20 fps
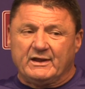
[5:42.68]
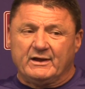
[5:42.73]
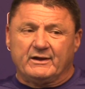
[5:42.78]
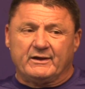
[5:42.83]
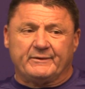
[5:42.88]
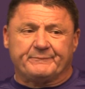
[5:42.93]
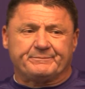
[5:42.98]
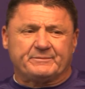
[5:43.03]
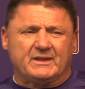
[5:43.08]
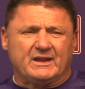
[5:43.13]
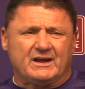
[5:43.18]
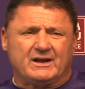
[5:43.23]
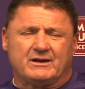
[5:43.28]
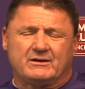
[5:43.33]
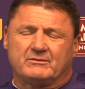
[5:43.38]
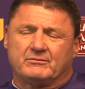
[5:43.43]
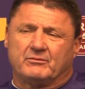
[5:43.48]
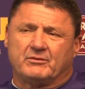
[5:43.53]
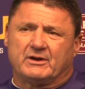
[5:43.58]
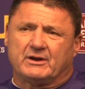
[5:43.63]
Yeah,
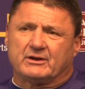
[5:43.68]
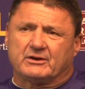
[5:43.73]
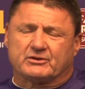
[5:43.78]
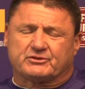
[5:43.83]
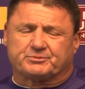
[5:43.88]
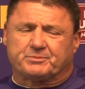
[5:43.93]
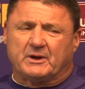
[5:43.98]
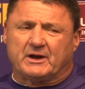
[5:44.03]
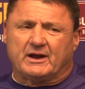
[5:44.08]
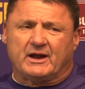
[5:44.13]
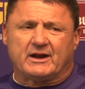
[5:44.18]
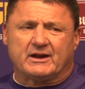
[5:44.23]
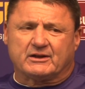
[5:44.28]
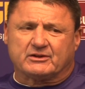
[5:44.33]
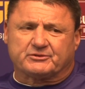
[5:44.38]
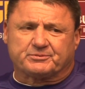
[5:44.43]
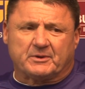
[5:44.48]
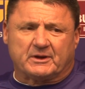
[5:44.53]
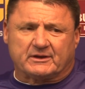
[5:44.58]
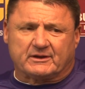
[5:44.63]
no, we didn't expect. I
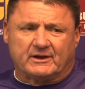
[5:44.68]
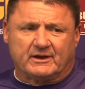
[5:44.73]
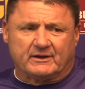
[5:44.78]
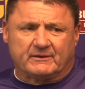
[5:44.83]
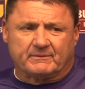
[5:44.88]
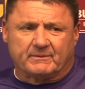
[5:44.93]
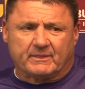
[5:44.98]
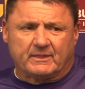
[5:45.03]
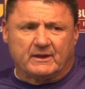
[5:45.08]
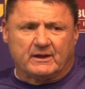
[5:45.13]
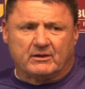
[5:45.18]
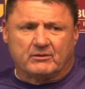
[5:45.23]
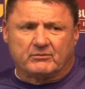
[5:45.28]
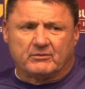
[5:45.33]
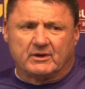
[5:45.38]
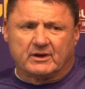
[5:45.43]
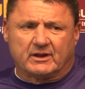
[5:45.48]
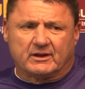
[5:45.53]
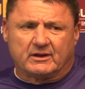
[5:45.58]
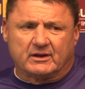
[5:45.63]
didn't expect that. No,
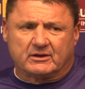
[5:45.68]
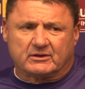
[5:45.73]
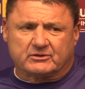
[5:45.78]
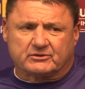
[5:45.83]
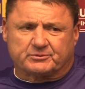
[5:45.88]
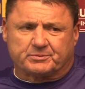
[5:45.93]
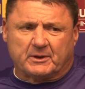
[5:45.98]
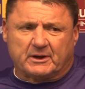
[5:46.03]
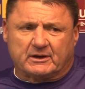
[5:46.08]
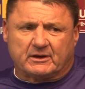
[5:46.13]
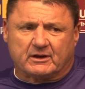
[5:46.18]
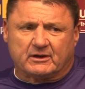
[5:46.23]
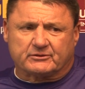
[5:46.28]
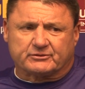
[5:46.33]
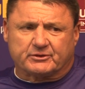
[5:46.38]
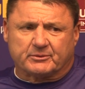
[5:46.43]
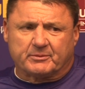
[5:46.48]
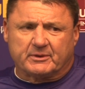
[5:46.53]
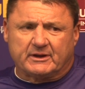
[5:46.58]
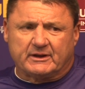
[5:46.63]
really didn't expect
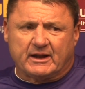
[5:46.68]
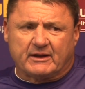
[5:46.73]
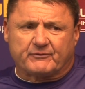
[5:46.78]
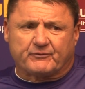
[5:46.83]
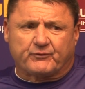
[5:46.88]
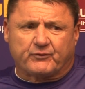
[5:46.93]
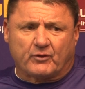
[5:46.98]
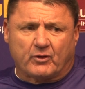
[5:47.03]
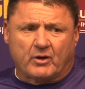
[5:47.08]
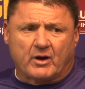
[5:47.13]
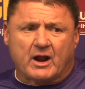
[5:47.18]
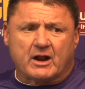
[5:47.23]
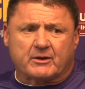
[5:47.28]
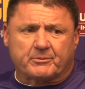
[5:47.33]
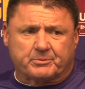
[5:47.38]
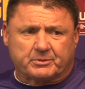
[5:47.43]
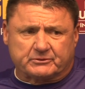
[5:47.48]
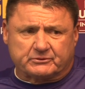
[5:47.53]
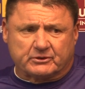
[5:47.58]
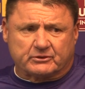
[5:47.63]
us to be that far out
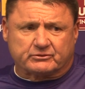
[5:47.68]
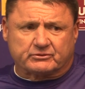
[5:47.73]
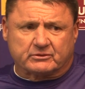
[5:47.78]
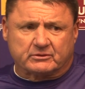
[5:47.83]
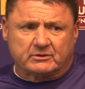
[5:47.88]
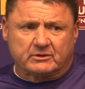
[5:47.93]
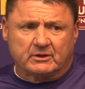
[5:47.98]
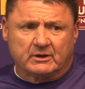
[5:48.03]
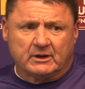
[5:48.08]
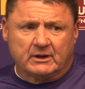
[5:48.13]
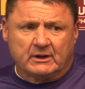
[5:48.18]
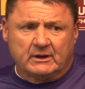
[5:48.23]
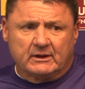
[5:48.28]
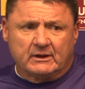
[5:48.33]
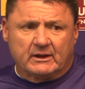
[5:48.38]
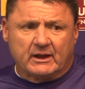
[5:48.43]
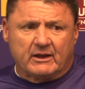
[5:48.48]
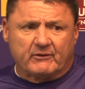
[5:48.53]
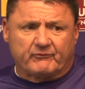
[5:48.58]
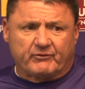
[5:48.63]
of position,
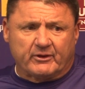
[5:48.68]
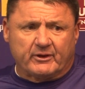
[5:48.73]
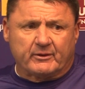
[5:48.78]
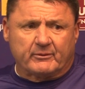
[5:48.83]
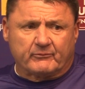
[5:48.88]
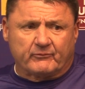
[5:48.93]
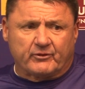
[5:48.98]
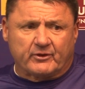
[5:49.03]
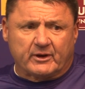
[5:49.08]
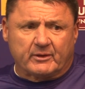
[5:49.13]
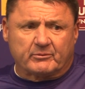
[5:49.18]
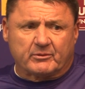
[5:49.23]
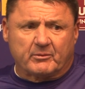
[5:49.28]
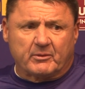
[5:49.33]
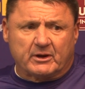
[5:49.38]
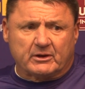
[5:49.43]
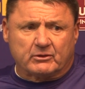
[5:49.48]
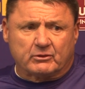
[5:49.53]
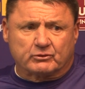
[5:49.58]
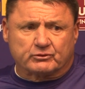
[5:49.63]
and for them to
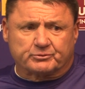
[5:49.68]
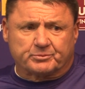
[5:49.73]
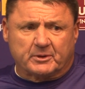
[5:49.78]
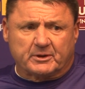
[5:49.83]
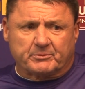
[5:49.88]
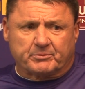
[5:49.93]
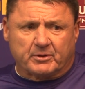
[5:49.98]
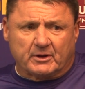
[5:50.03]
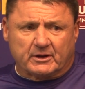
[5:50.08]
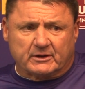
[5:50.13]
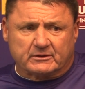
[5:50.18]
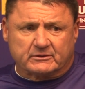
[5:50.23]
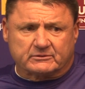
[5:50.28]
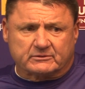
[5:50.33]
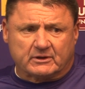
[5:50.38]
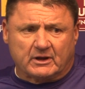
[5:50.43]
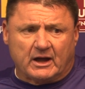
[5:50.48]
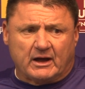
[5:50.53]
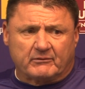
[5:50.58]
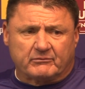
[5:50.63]
make those big
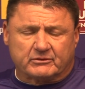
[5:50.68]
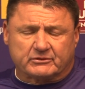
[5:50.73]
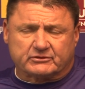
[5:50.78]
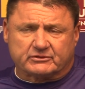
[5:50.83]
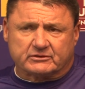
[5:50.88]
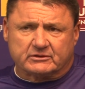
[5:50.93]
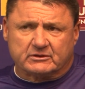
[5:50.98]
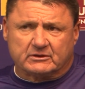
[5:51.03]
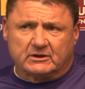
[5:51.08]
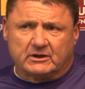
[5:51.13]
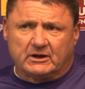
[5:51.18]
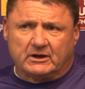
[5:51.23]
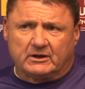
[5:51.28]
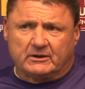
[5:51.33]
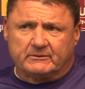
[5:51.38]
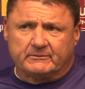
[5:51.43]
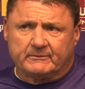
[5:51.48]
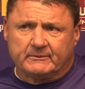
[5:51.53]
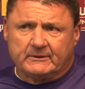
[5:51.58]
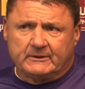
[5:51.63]
plays. Obviously,
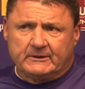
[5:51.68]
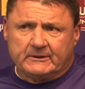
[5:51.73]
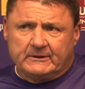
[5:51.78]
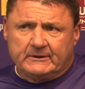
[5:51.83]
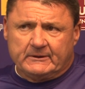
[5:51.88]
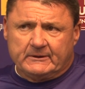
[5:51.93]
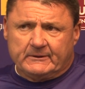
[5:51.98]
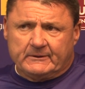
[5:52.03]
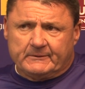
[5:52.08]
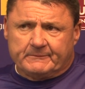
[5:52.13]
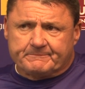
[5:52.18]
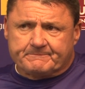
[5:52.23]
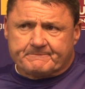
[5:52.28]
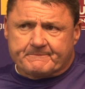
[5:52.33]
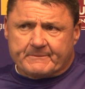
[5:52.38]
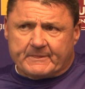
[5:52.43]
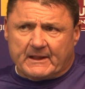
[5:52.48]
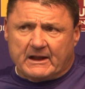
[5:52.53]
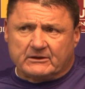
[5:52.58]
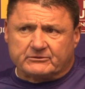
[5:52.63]

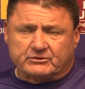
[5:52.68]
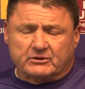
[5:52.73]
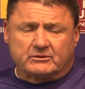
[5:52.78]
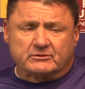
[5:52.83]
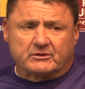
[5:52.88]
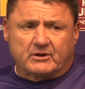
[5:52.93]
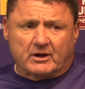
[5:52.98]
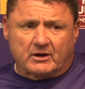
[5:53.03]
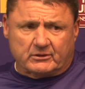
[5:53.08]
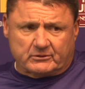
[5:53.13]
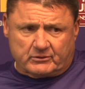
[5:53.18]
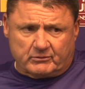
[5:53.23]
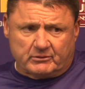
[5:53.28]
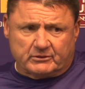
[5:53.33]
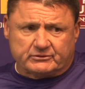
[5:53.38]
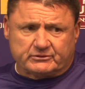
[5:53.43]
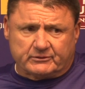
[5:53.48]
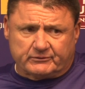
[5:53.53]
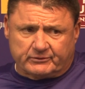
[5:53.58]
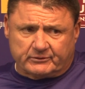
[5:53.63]
that's
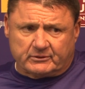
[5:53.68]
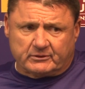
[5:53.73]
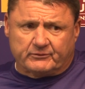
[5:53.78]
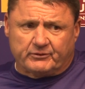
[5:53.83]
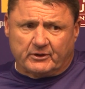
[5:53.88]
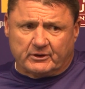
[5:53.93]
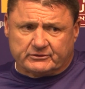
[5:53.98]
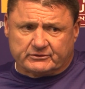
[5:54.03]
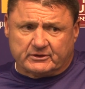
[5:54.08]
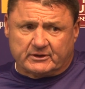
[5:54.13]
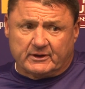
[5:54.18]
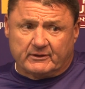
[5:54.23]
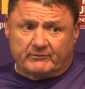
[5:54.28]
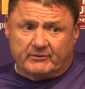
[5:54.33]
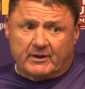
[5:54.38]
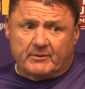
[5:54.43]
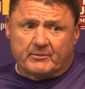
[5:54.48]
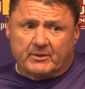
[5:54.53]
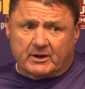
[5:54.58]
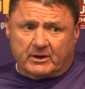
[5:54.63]
uncharacteristic for us to
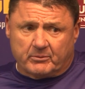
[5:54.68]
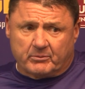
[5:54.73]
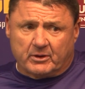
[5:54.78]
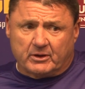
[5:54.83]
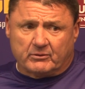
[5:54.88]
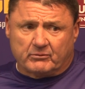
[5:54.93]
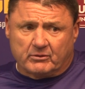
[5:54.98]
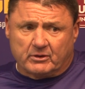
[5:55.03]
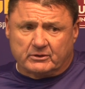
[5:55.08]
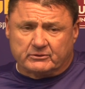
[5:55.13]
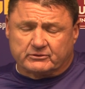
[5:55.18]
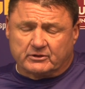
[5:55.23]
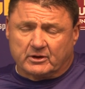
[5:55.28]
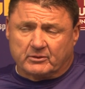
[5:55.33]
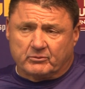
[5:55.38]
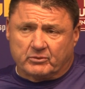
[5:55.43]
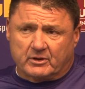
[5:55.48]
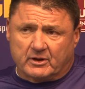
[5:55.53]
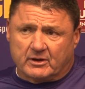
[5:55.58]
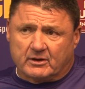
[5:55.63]
get that many big runs
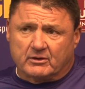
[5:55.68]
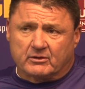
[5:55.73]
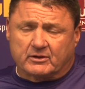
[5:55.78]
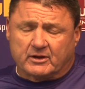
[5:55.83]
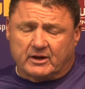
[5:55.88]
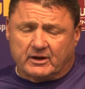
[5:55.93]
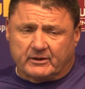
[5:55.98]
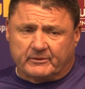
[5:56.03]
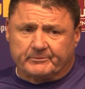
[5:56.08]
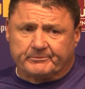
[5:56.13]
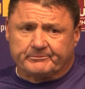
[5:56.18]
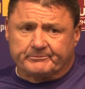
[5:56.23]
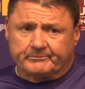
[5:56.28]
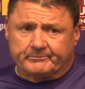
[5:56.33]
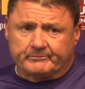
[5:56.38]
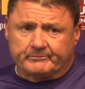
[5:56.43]
up. We got to look at it.